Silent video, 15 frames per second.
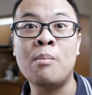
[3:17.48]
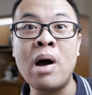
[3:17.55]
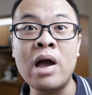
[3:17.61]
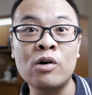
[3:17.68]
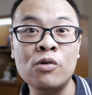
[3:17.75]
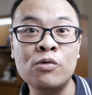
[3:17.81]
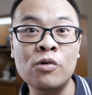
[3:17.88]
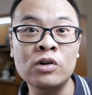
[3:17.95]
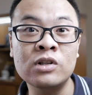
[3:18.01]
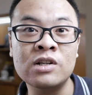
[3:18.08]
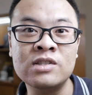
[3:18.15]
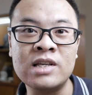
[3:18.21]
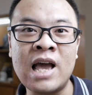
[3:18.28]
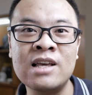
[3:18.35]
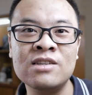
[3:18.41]
my Micro Four
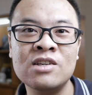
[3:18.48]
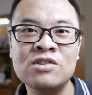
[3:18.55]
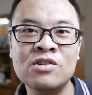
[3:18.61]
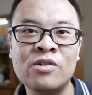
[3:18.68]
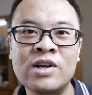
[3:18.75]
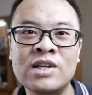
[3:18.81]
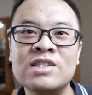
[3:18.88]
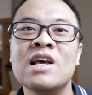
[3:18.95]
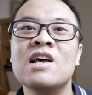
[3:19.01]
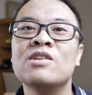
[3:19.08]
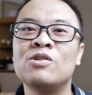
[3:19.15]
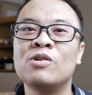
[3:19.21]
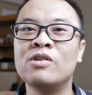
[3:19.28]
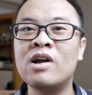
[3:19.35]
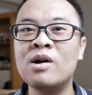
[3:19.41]
Thirds accessories
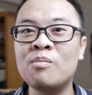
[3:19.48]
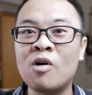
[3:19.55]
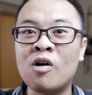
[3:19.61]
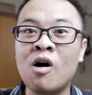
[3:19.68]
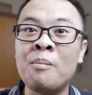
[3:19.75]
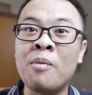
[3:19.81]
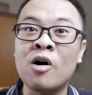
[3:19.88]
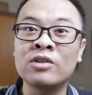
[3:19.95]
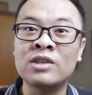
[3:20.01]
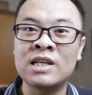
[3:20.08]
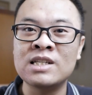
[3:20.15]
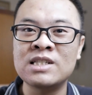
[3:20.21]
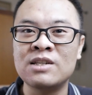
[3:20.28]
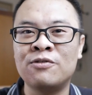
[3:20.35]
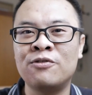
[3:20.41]
to learn more about
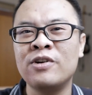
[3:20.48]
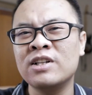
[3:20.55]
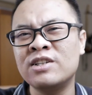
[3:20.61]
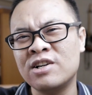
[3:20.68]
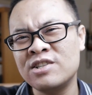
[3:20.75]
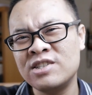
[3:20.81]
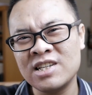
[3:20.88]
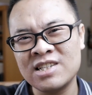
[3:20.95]
this filter